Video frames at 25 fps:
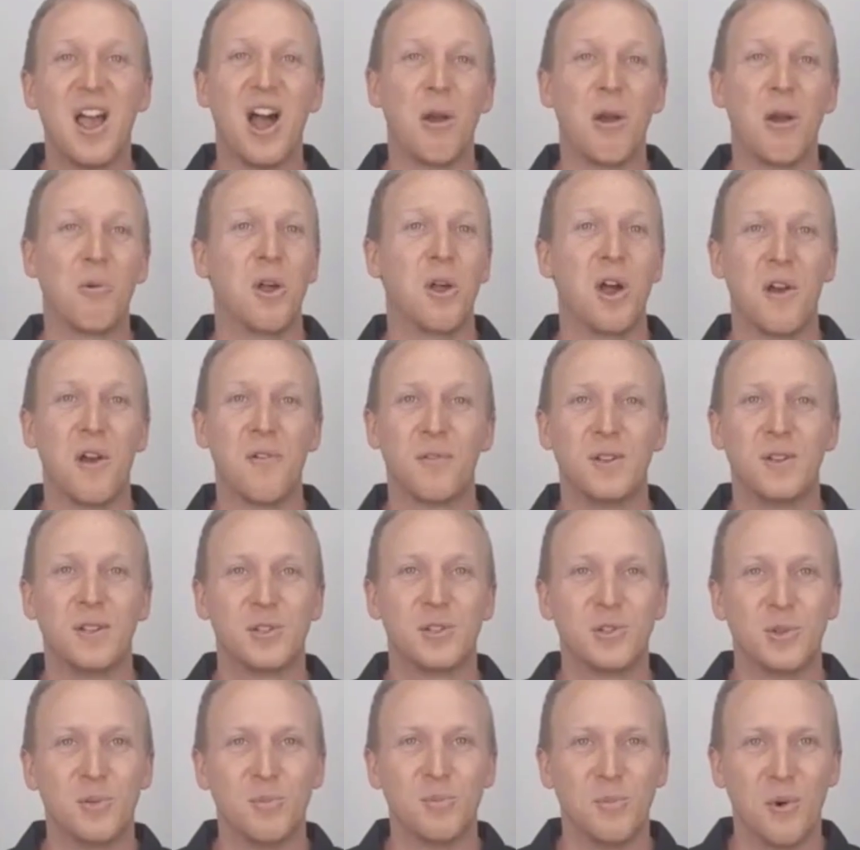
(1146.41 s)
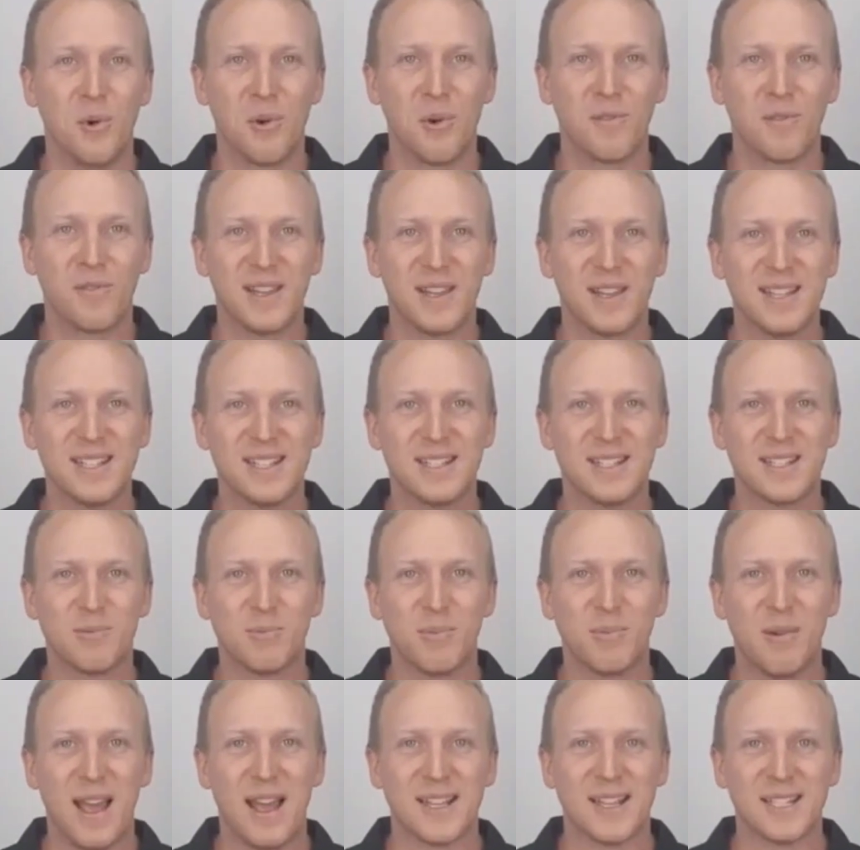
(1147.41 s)
I will hopefully do more of these
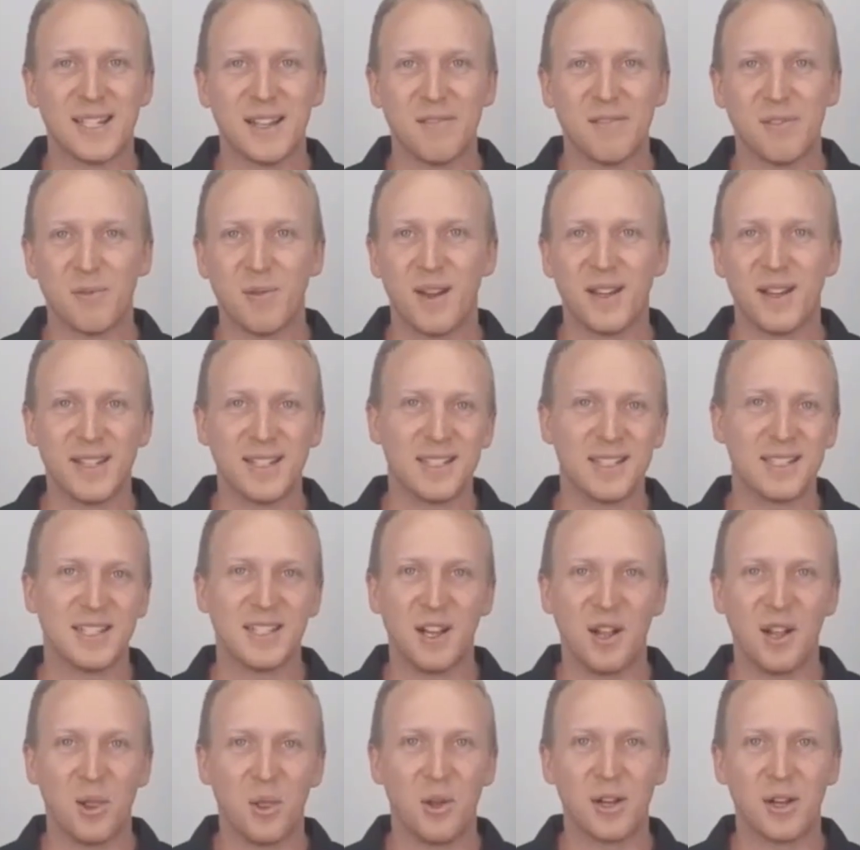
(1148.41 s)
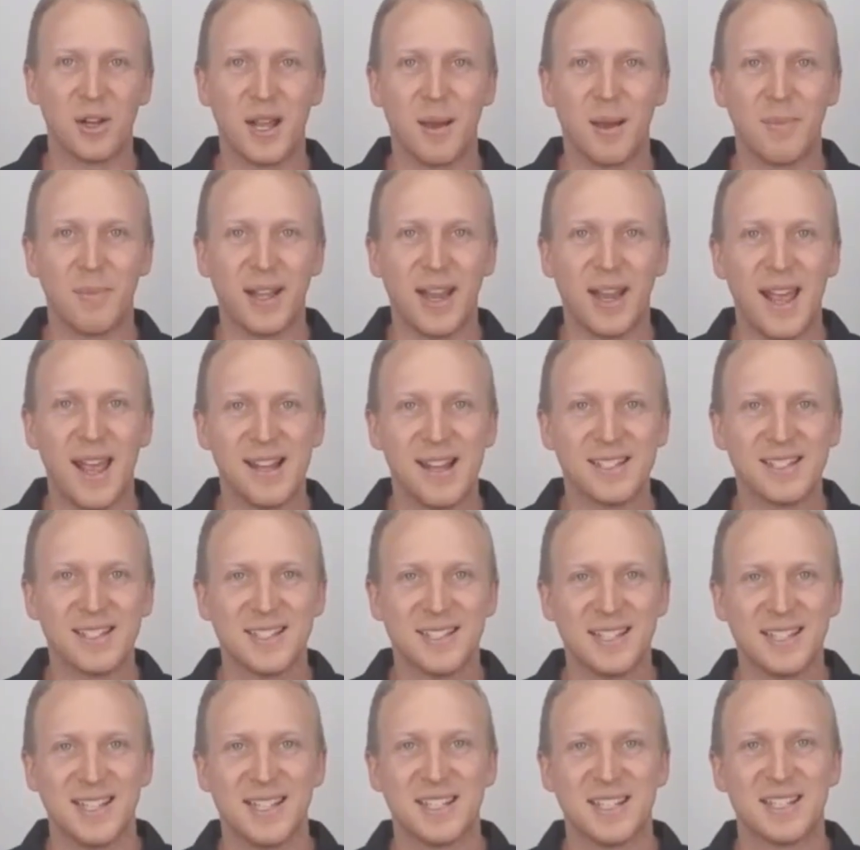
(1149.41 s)
as everyone is locked up in
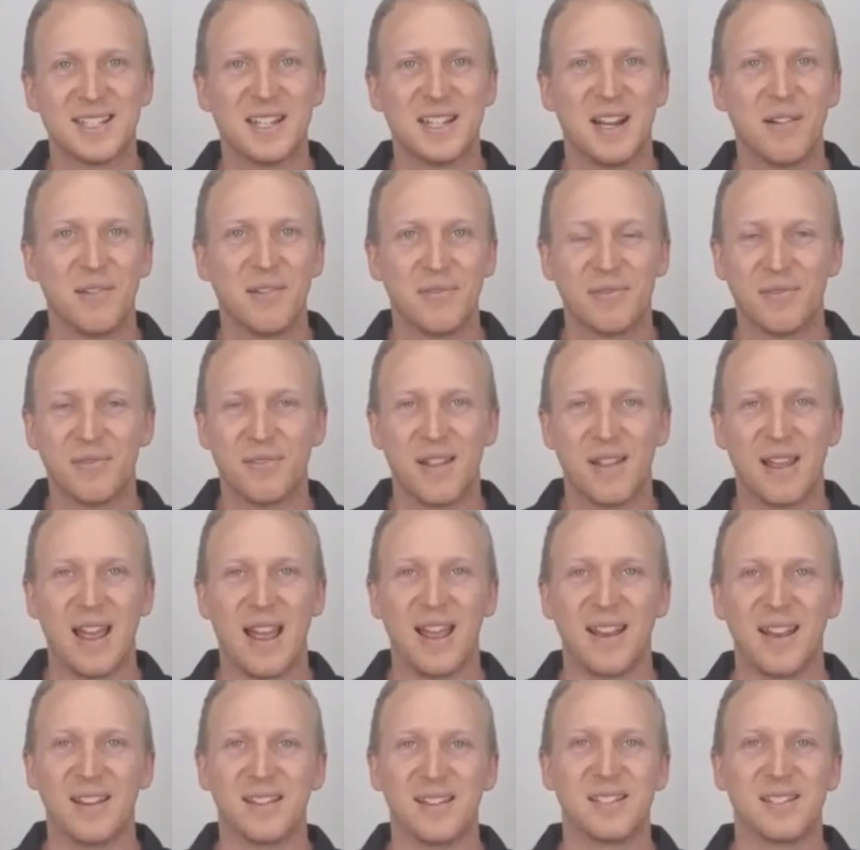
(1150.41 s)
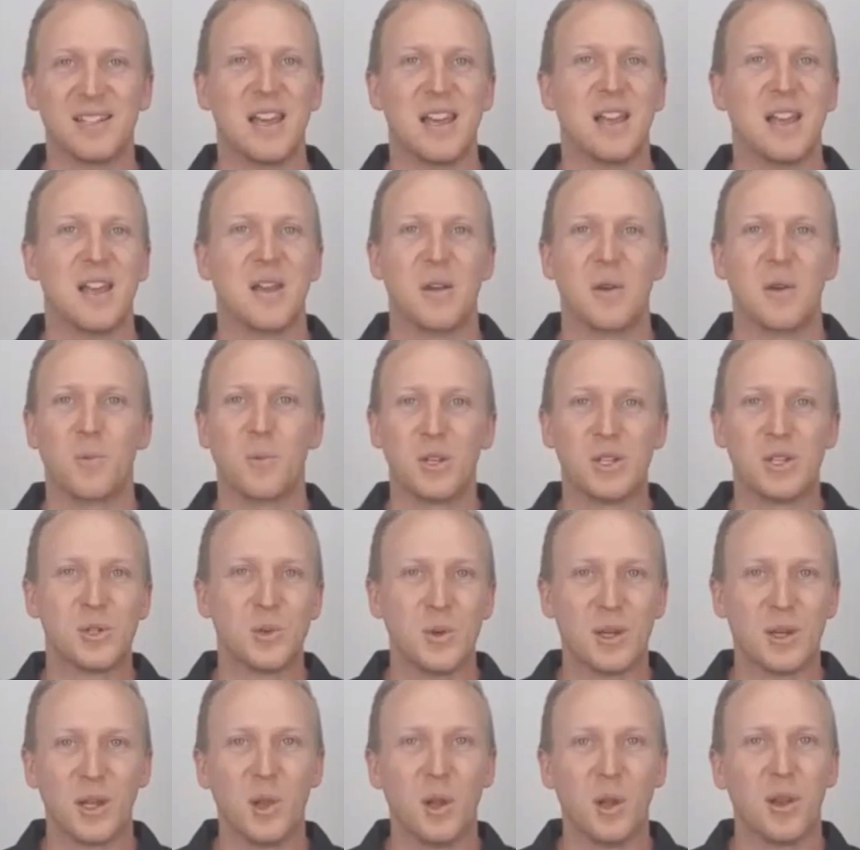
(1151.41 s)
houses and stuff, and we're
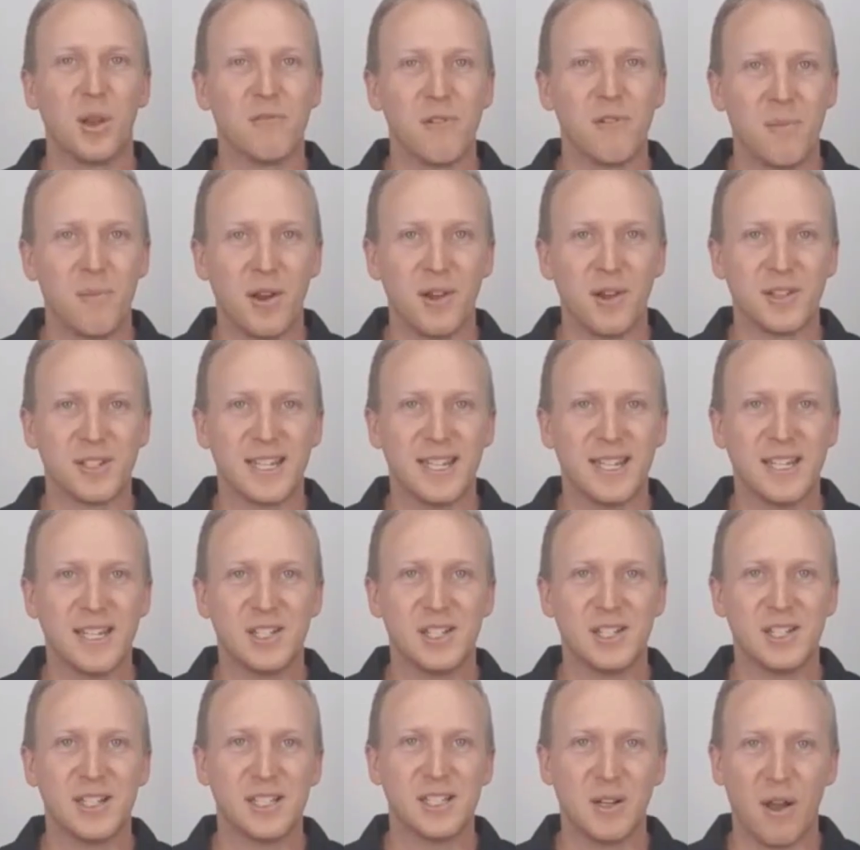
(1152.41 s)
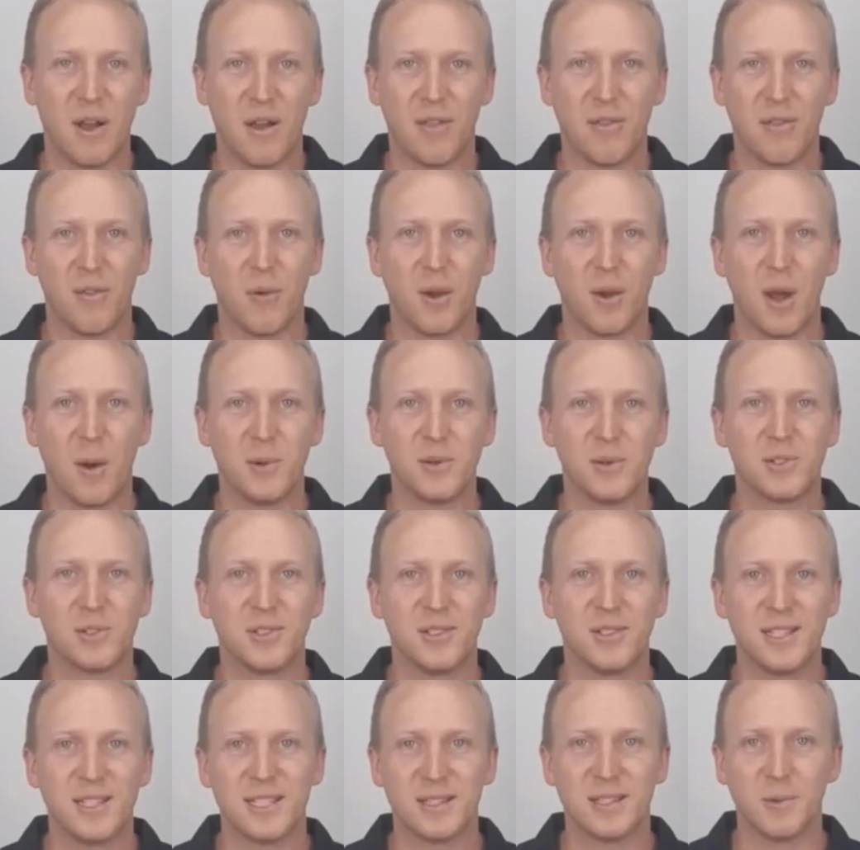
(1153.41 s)
doing a lot of remote teaching, so I thought I would
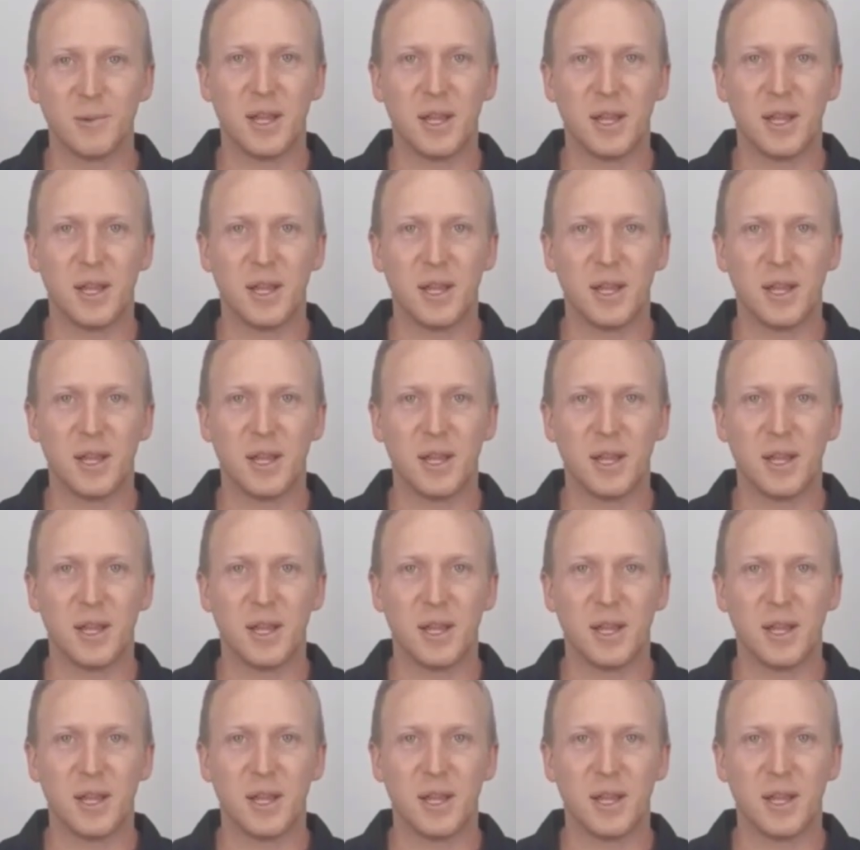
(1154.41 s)
do this.